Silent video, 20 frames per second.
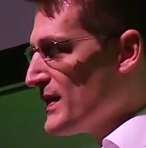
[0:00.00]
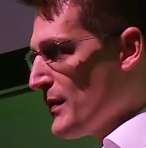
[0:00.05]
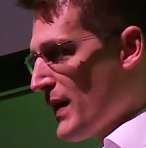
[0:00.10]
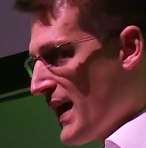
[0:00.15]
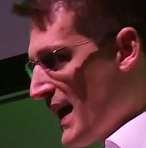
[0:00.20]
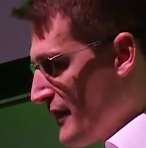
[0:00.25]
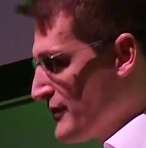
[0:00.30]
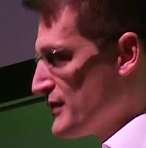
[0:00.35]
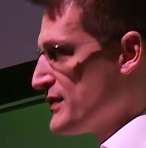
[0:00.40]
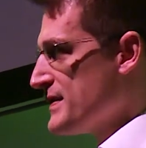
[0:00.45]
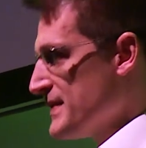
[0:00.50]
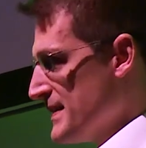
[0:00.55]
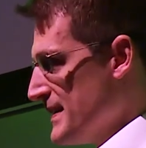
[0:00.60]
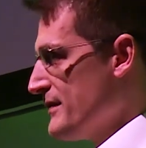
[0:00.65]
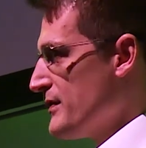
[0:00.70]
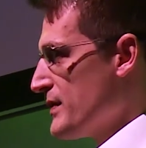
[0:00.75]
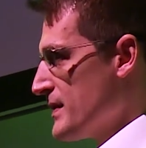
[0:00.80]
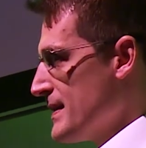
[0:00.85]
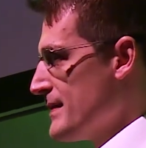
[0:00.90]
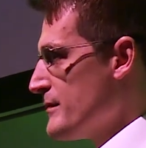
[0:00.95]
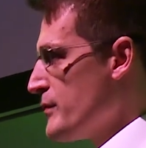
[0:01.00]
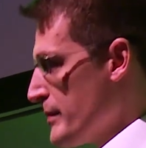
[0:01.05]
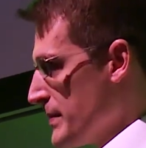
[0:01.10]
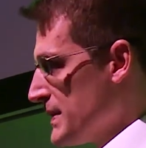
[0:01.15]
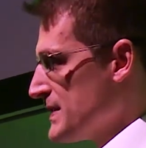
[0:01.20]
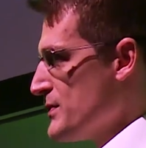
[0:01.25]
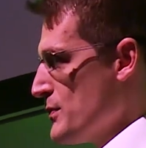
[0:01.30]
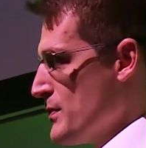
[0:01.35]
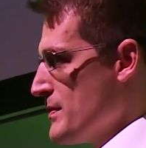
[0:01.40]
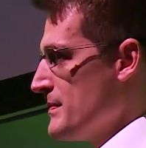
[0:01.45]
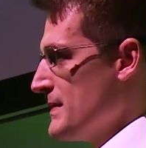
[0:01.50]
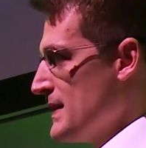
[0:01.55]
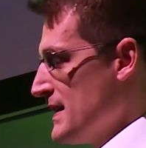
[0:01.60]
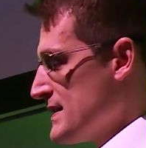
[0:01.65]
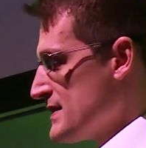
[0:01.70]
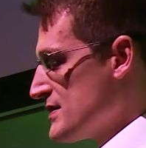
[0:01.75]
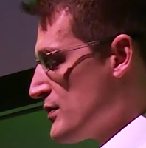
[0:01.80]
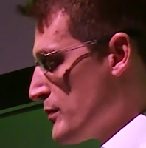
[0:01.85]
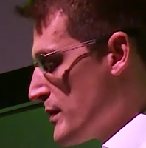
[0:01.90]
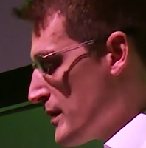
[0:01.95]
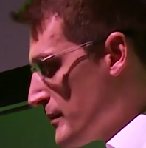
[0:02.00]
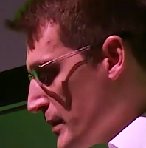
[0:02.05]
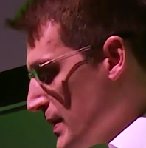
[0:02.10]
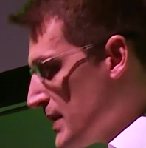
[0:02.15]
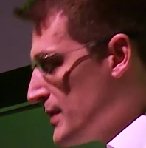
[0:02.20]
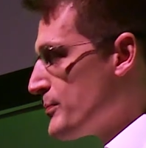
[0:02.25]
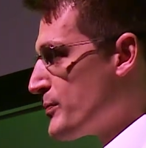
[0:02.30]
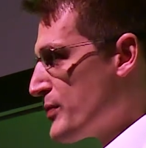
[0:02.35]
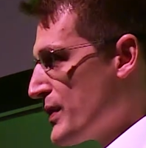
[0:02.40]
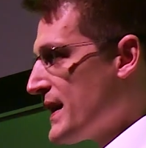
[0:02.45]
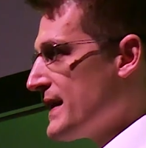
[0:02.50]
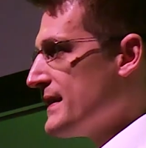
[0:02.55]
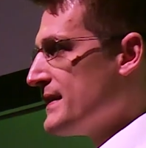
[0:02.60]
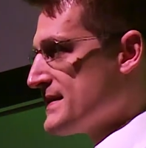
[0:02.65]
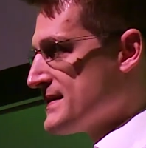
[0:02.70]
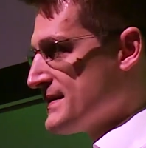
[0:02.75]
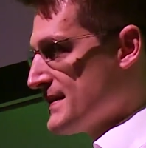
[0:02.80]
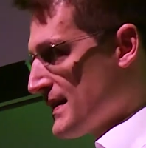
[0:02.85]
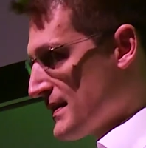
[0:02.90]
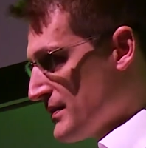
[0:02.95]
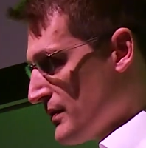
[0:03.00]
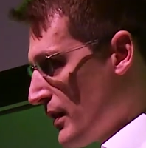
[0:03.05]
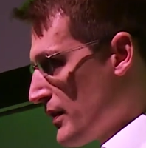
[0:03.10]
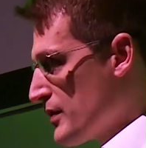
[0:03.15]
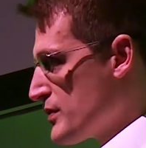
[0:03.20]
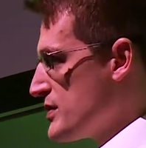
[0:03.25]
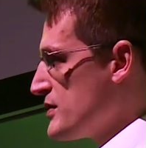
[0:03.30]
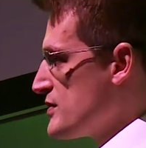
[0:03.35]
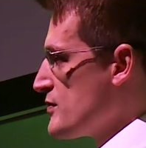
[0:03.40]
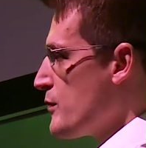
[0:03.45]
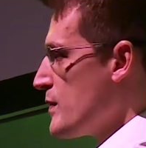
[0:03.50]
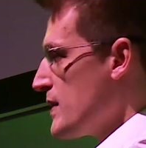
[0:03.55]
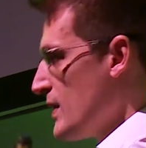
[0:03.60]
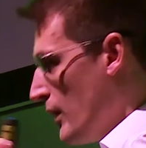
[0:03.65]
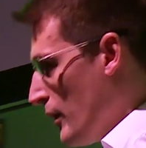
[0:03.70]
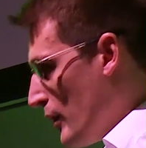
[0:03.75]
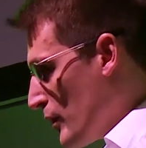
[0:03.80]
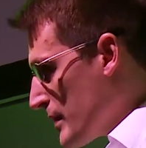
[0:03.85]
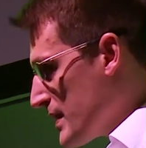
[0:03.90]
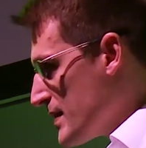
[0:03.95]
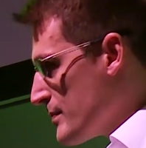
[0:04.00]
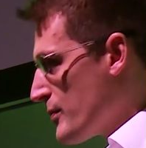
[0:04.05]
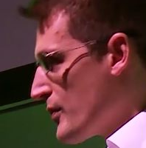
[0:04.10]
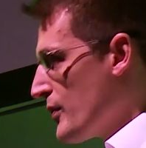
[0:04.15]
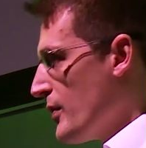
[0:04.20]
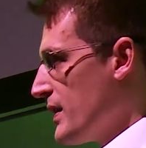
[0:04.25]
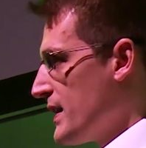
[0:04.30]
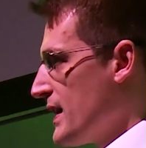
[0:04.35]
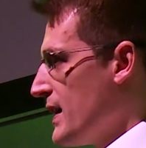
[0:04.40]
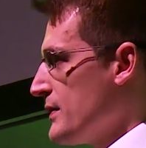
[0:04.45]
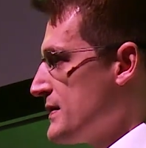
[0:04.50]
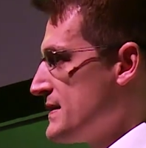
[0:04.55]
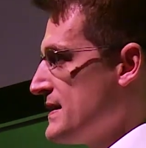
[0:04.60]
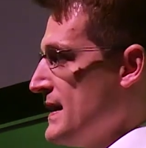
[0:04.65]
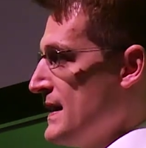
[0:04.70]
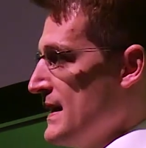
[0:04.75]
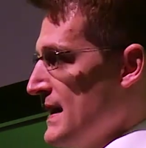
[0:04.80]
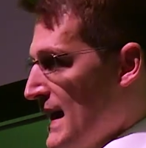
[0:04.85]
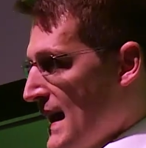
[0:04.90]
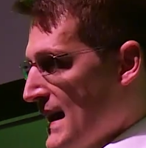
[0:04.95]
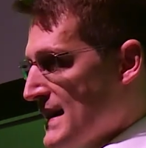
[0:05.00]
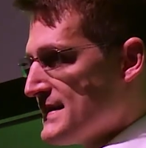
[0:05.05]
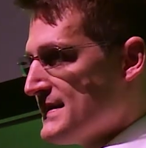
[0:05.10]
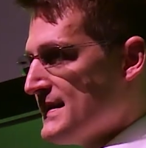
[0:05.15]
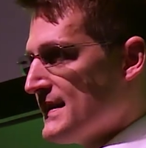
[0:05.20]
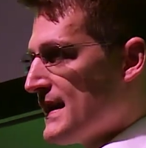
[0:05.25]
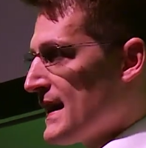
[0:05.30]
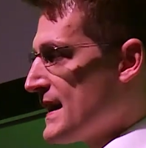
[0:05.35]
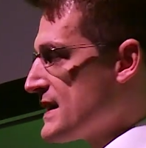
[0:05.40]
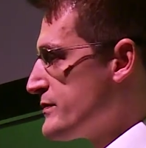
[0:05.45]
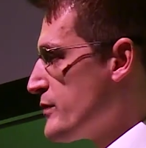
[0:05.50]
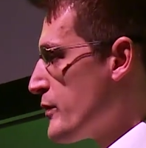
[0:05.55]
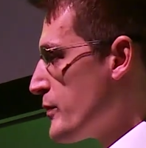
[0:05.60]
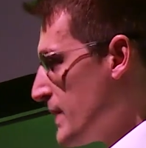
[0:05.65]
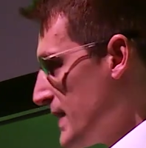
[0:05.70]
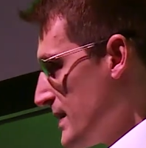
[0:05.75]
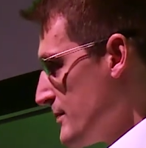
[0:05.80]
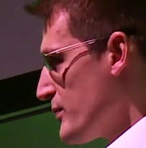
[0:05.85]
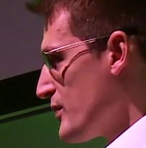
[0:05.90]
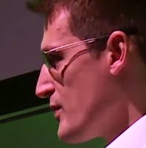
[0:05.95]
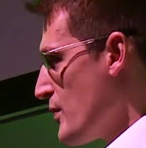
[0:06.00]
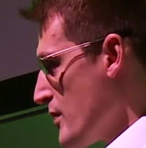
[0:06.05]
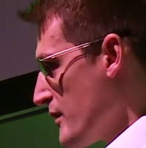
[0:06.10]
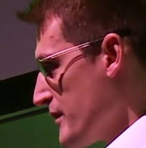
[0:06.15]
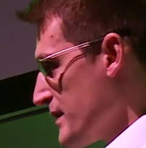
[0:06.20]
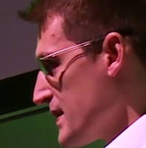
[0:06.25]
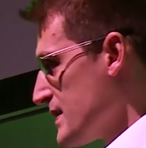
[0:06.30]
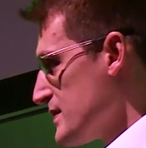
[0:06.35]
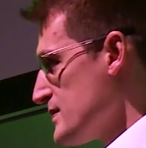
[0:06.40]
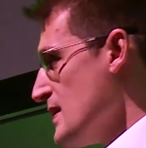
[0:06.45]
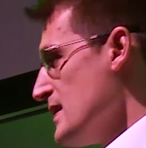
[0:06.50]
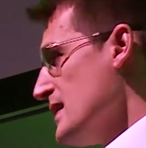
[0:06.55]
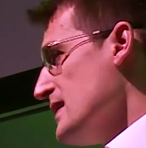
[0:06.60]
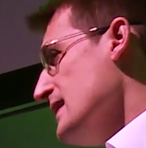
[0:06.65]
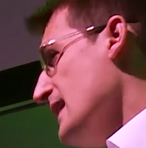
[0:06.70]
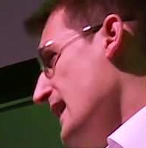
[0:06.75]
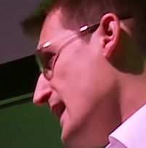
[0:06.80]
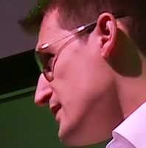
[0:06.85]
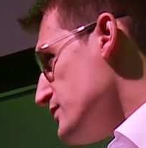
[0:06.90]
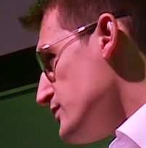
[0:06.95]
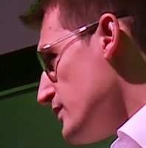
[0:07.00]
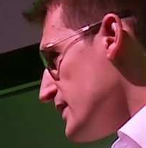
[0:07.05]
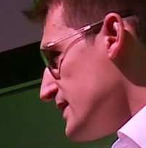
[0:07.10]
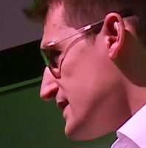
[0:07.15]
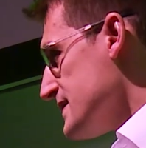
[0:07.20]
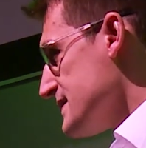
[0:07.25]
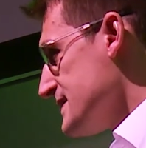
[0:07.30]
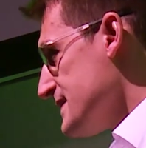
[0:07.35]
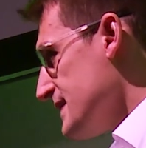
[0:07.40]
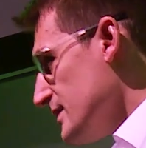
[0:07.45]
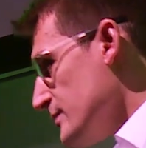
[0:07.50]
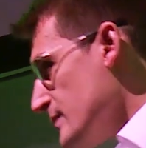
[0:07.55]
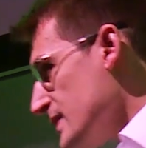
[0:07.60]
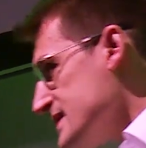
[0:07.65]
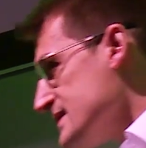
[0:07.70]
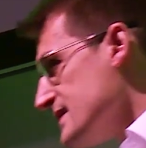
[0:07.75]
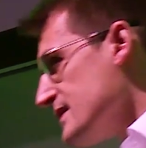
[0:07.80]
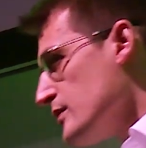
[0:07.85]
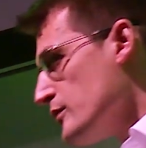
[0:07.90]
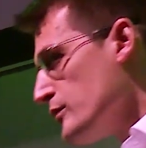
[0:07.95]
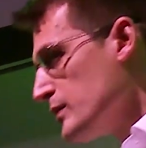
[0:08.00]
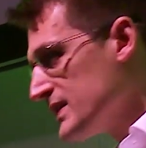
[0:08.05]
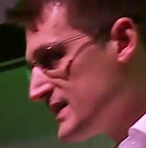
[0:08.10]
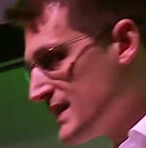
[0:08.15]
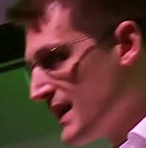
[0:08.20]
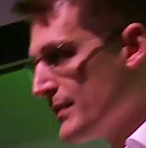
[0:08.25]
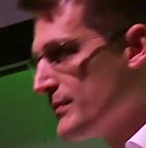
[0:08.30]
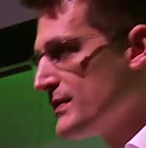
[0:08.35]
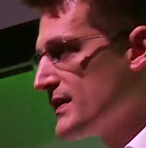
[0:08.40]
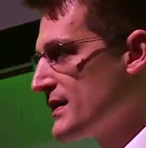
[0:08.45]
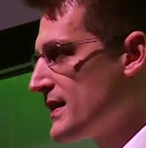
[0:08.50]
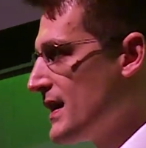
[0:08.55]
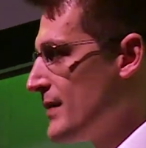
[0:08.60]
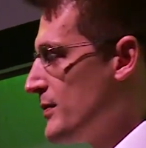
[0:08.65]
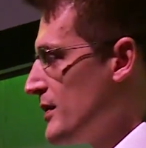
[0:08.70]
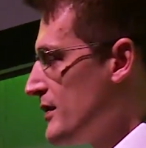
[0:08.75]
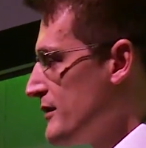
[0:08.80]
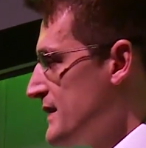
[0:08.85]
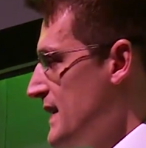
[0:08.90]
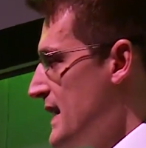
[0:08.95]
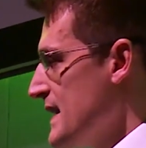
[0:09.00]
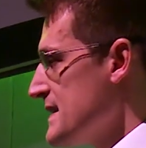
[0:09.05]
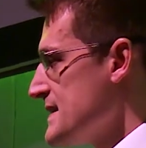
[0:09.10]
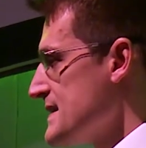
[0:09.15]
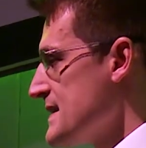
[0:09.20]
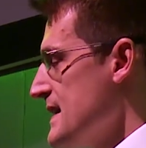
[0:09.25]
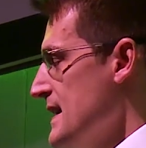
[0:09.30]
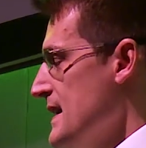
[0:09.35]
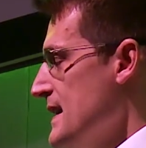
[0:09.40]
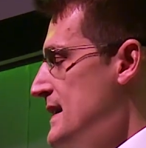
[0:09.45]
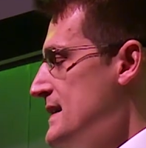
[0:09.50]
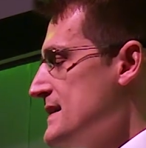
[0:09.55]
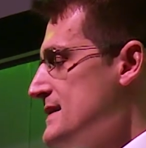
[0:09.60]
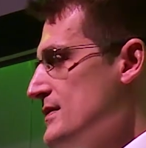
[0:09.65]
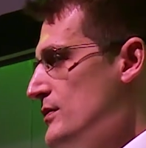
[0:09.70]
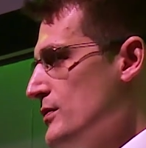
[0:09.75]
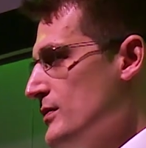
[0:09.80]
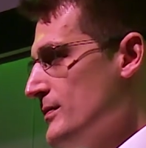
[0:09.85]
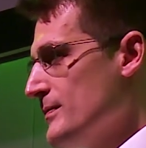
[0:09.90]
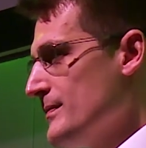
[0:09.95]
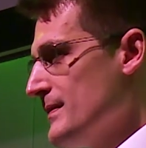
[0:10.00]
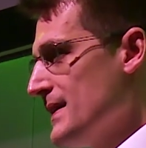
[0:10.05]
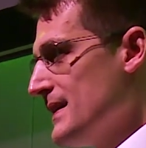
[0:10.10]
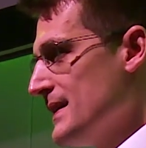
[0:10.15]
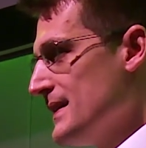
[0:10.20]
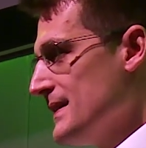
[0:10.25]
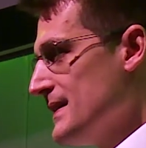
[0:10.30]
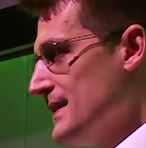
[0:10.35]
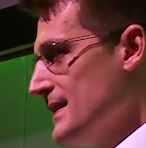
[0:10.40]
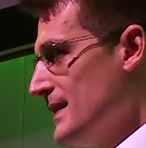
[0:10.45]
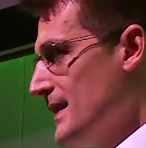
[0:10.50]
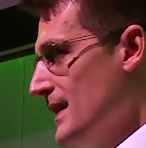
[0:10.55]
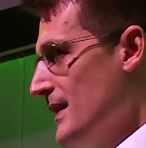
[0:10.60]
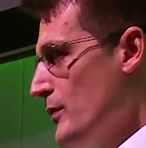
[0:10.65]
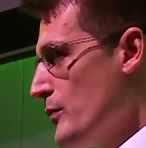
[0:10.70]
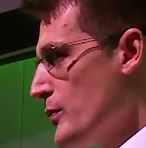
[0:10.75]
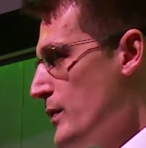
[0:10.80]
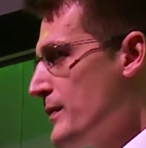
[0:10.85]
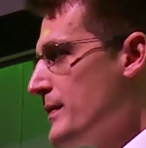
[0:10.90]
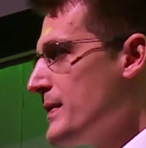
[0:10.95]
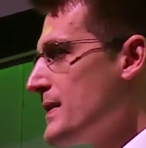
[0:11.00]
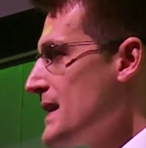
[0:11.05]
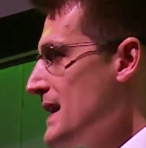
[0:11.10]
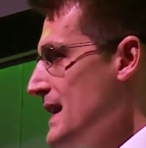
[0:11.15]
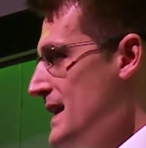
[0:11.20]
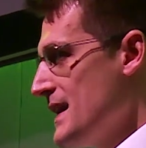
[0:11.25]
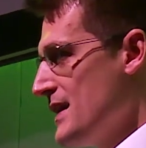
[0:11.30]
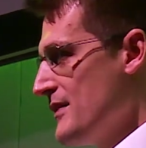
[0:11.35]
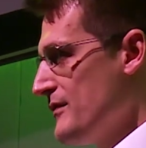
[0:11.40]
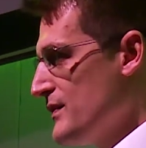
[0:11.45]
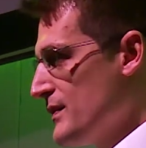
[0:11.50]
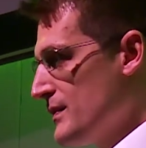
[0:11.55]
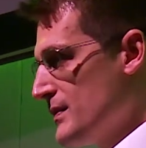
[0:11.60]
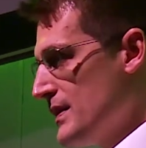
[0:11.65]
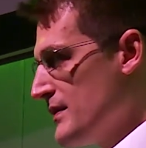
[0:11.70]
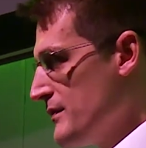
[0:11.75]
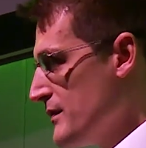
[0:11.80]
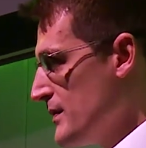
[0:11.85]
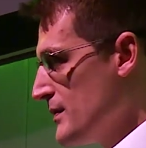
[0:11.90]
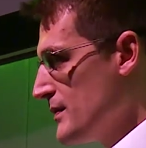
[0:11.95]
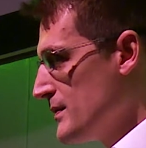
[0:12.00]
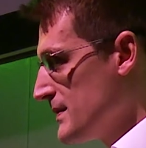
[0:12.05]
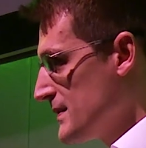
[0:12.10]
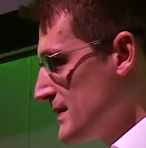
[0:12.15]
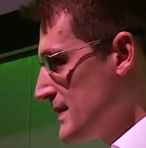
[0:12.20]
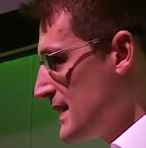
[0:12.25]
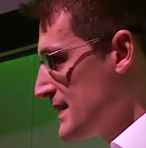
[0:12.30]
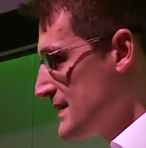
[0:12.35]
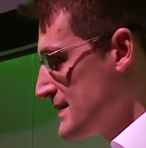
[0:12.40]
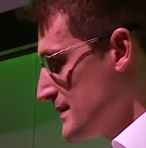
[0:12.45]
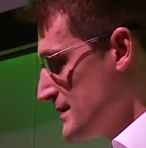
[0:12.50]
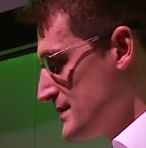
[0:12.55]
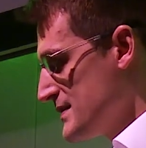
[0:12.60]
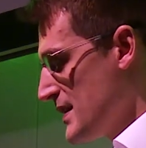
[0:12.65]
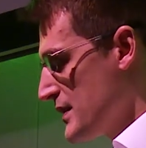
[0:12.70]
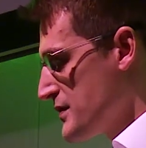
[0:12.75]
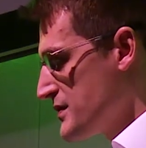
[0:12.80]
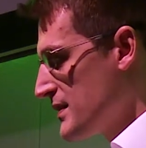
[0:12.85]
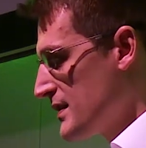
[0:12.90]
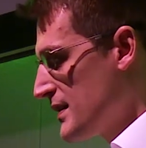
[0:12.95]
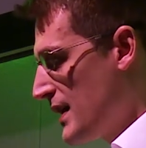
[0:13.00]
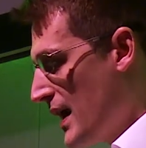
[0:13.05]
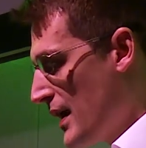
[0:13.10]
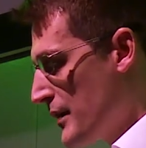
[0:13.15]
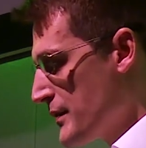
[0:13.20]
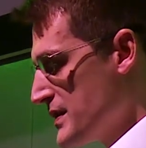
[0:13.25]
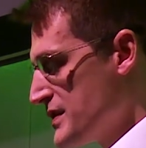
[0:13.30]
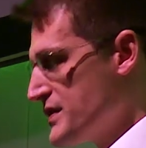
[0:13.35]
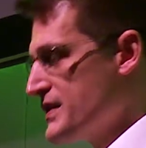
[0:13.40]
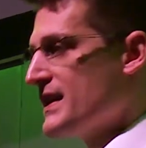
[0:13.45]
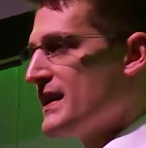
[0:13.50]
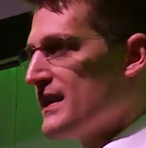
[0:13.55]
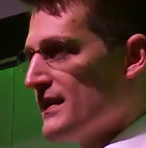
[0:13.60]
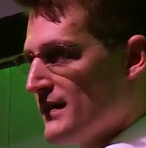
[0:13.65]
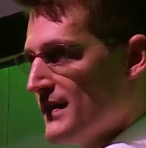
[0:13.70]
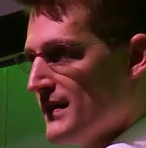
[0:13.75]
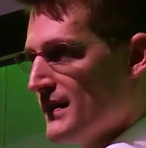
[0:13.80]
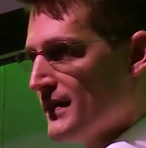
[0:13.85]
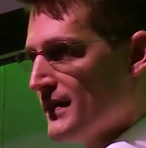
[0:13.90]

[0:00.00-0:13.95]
you have to deliver, and we will do. So we will bring this technology, so we already brought out SDKs, we will improve it. Android is still missing, it will come in a couple of days. So we really, if you get such encouraging